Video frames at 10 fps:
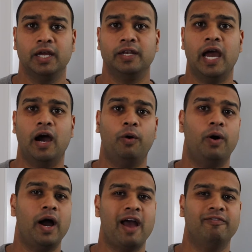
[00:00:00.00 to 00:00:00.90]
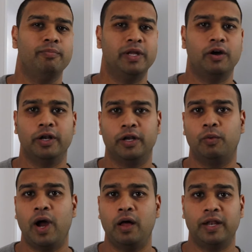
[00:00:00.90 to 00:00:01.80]
Now, I haven't been on in a
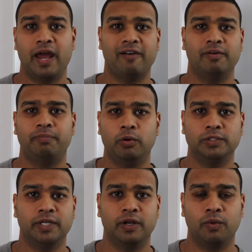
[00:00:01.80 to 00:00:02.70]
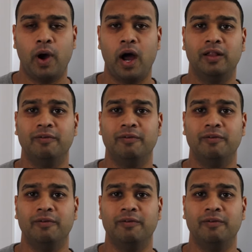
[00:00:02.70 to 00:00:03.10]
while and I haven't posted in a while.